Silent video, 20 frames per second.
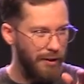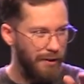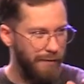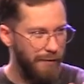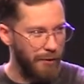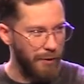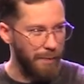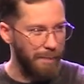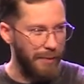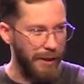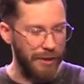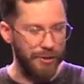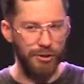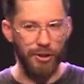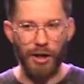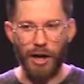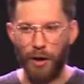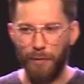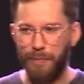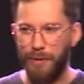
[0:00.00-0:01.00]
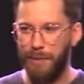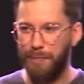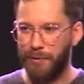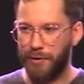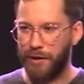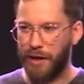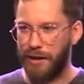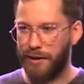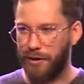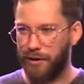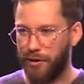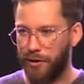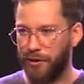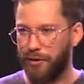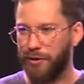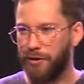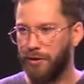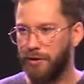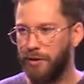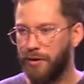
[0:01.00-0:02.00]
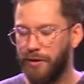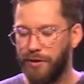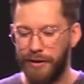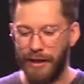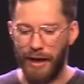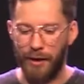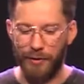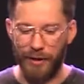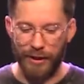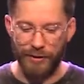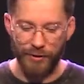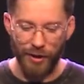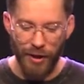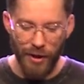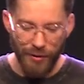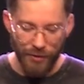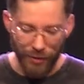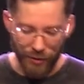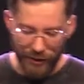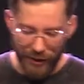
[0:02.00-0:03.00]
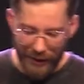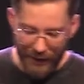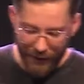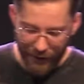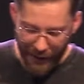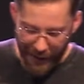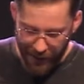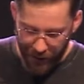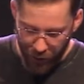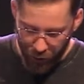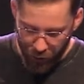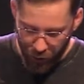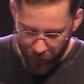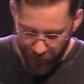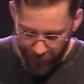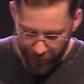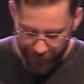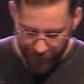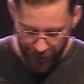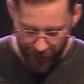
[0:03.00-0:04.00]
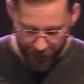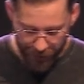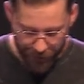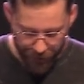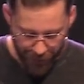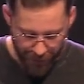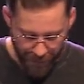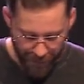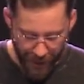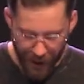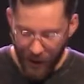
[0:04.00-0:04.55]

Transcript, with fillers: If you can picture how people kind of hurdle nowadays, the lead leg goes over first.